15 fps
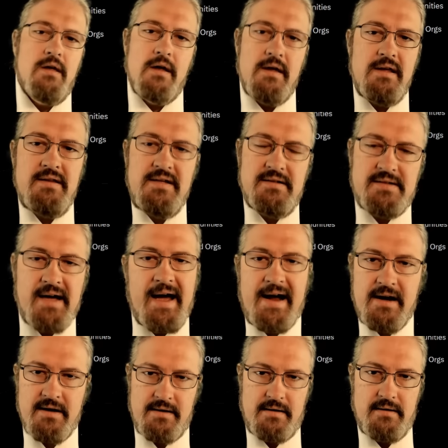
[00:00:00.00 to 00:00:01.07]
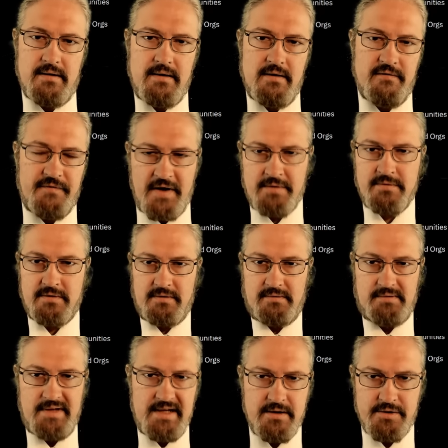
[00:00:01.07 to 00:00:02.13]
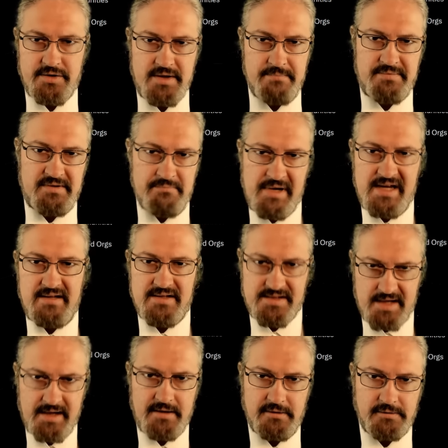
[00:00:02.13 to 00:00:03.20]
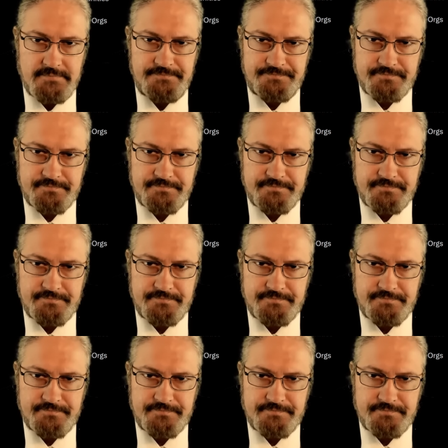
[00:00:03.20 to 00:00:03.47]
In the entire federal leadership debate cycle,